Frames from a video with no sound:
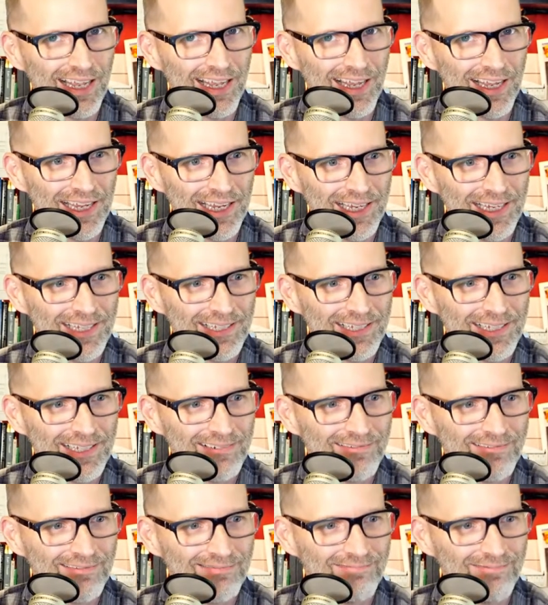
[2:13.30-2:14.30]
eh?
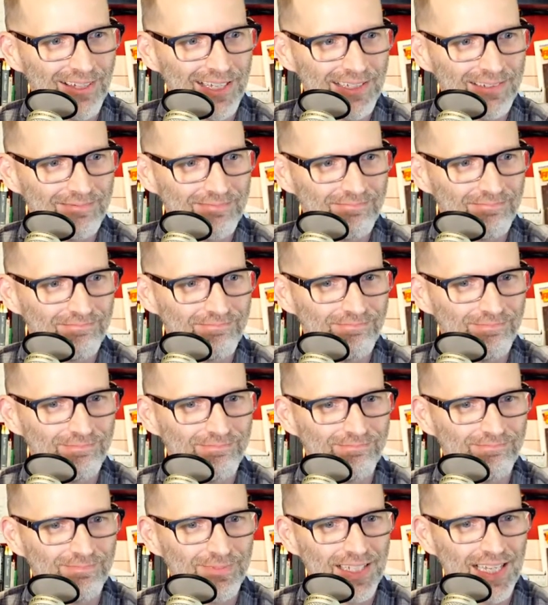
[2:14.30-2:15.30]
Mm. Like
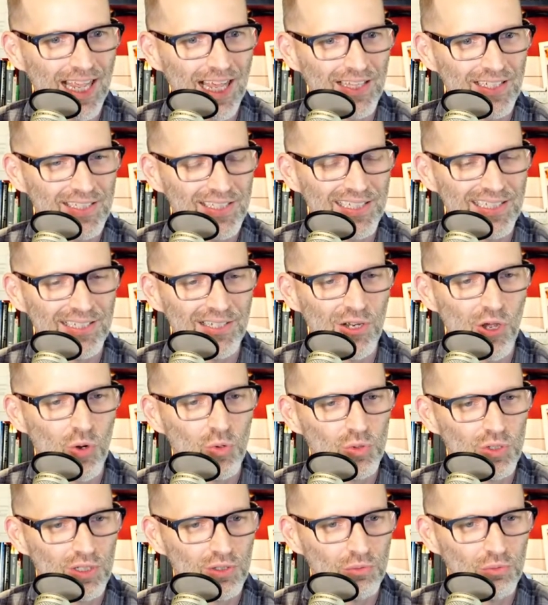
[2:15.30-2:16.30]
mm, Galaxy
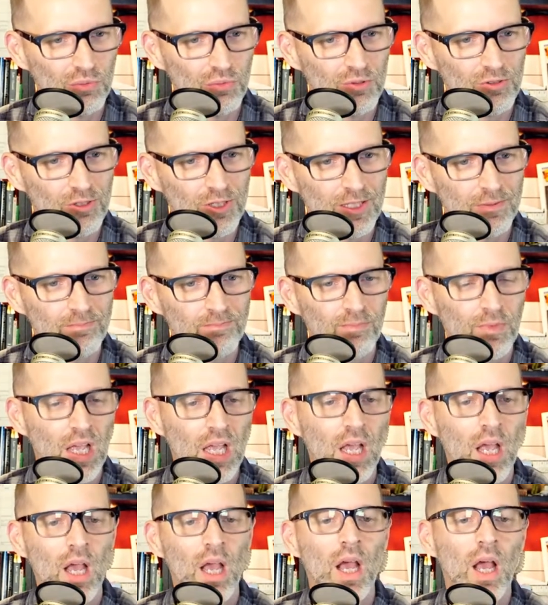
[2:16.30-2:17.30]
Note. Mm,
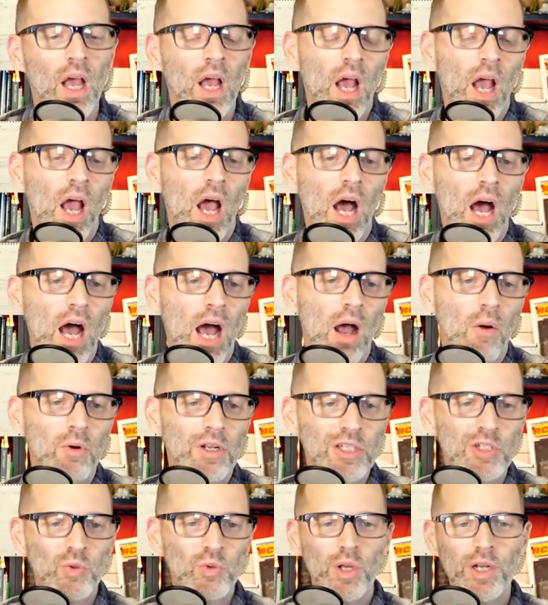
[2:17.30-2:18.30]
mm. uh,
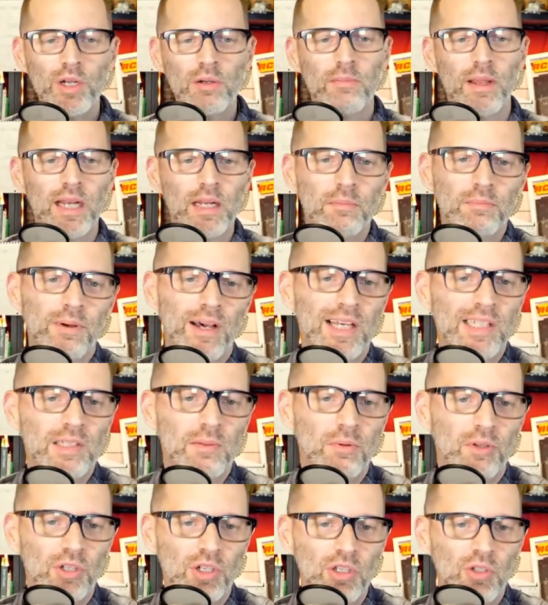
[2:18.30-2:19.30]
when Twitter made it
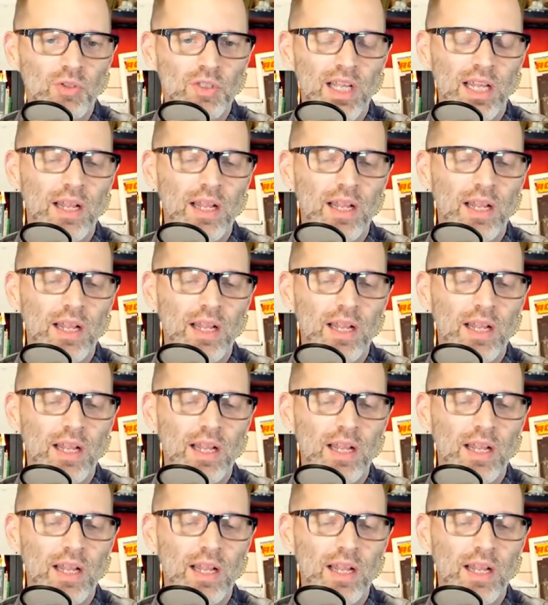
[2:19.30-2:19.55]
possible to use